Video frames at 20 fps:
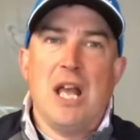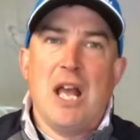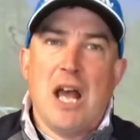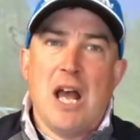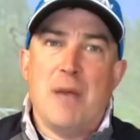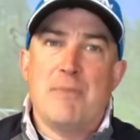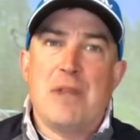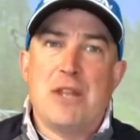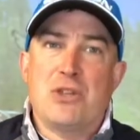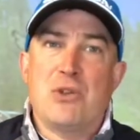
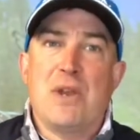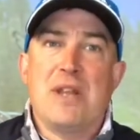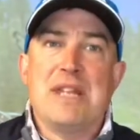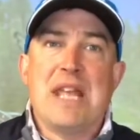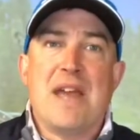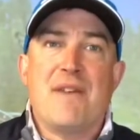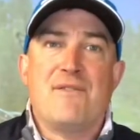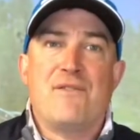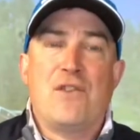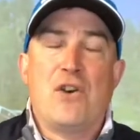They're doing
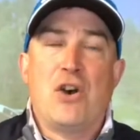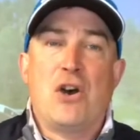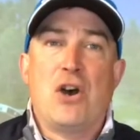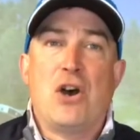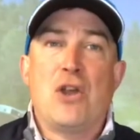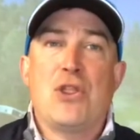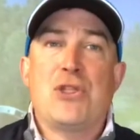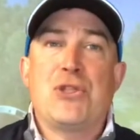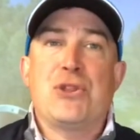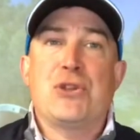that
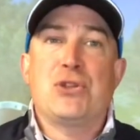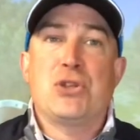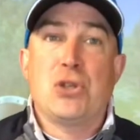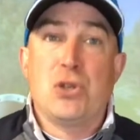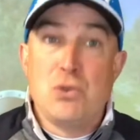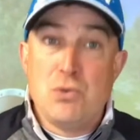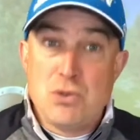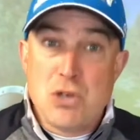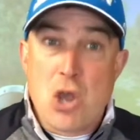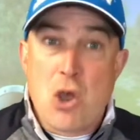for
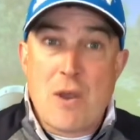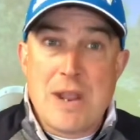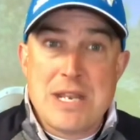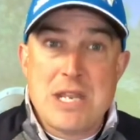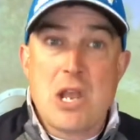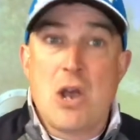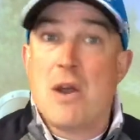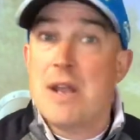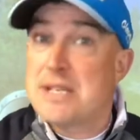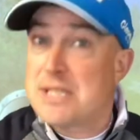
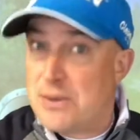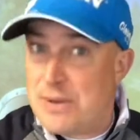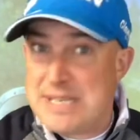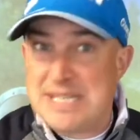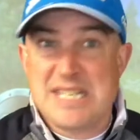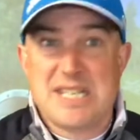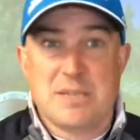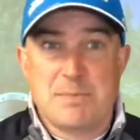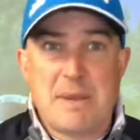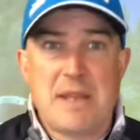$299, so
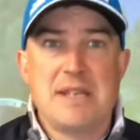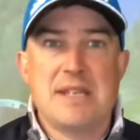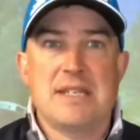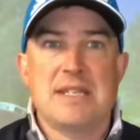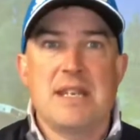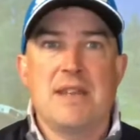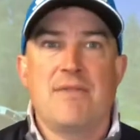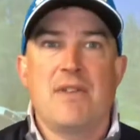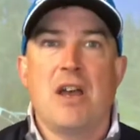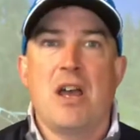it's expensive.